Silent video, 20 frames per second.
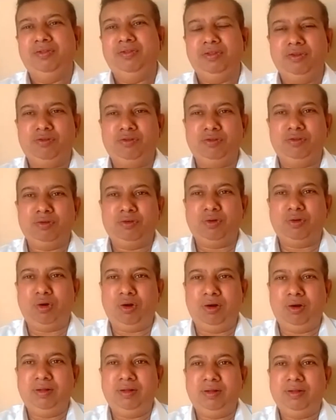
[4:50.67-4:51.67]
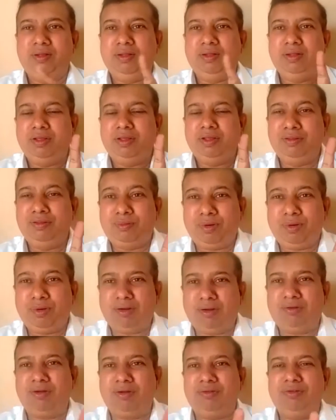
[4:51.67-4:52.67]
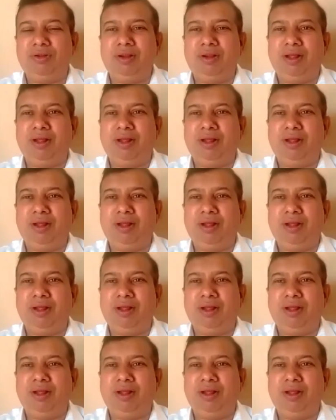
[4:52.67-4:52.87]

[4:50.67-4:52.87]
This is called infrastructure